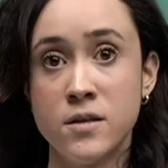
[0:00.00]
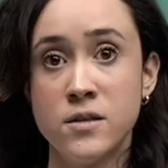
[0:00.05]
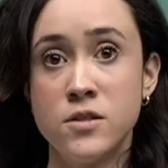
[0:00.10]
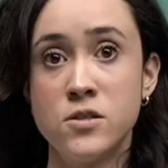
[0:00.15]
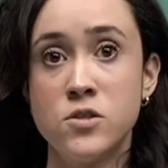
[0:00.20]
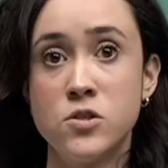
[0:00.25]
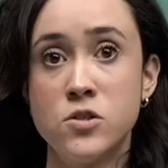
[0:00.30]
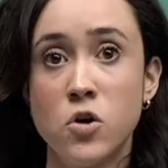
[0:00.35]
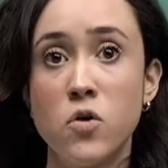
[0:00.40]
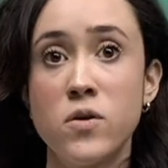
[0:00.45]

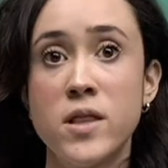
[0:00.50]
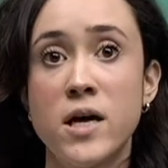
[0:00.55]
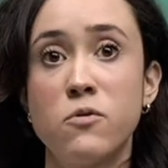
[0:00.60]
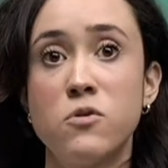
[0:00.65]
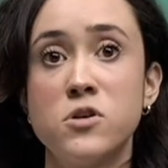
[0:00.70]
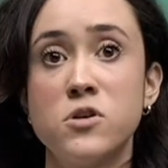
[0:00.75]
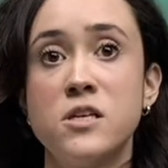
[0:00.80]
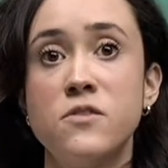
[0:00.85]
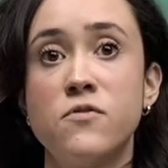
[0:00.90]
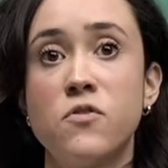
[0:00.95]
So that
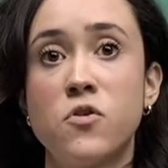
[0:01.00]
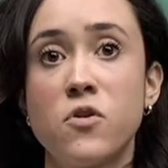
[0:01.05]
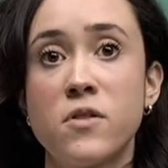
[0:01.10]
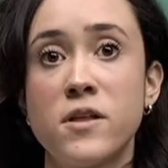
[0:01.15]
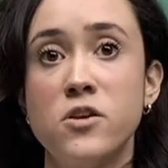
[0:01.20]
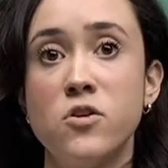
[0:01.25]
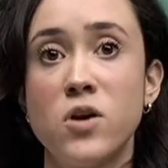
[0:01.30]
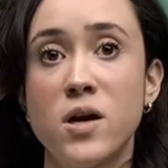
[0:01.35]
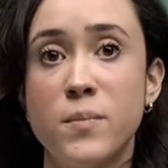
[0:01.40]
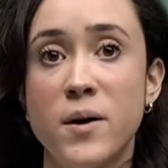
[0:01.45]
was it for
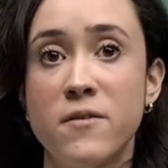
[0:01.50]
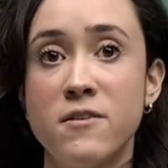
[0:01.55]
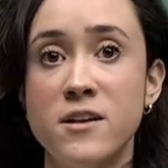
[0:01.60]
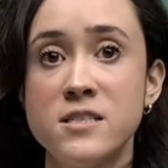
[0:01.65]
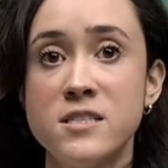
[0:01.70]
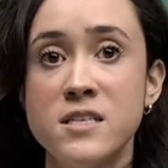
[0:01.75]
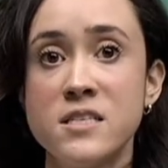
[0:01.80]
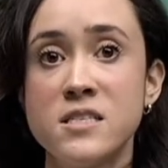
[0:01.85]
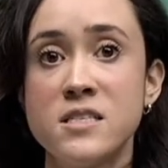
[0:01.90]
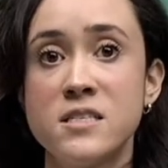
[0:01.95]
the new
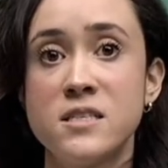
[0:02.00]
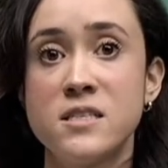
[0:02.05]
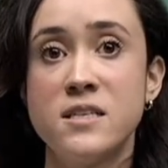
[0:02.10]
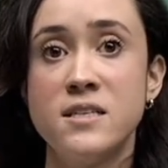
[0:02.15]
capabilities.